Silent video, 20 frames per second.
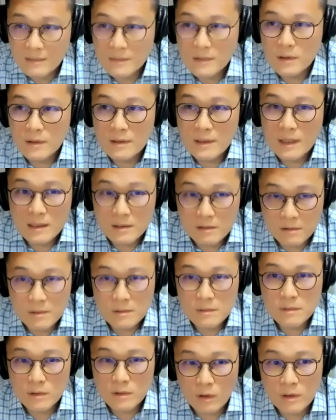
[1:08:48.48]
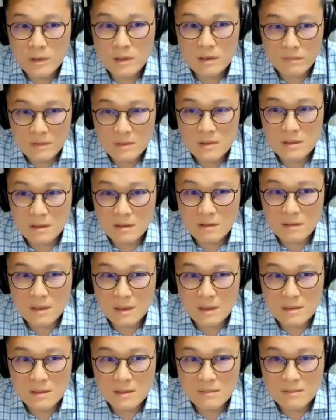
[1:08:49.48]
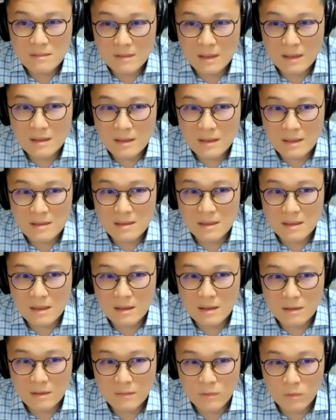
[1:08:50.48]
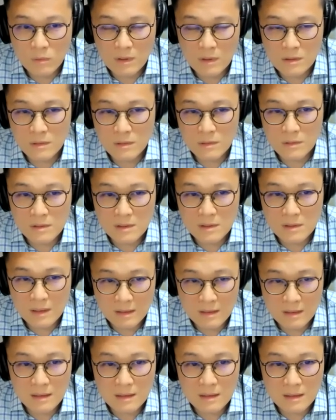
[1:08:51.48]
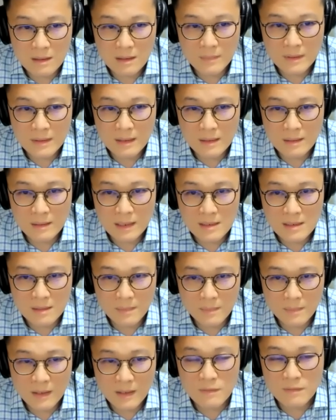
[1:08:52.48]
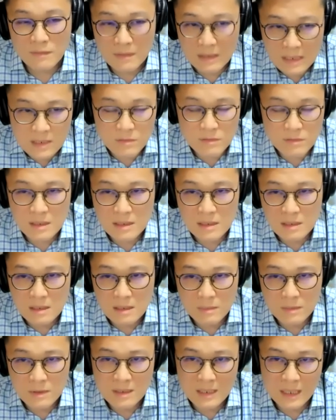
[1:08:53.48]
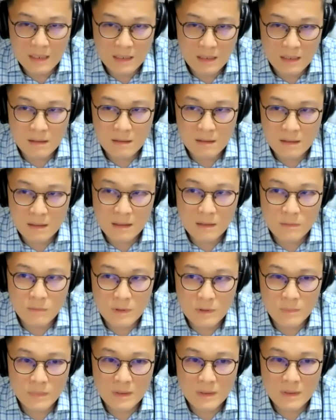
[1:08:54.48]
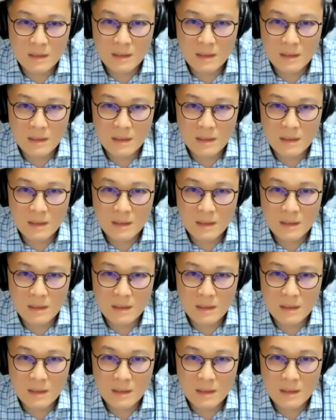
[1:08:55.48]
your natural God-given skill sets, right? As in, like, you have to work those, I think. I mean, and that's the path of least resistance, because any other thing would be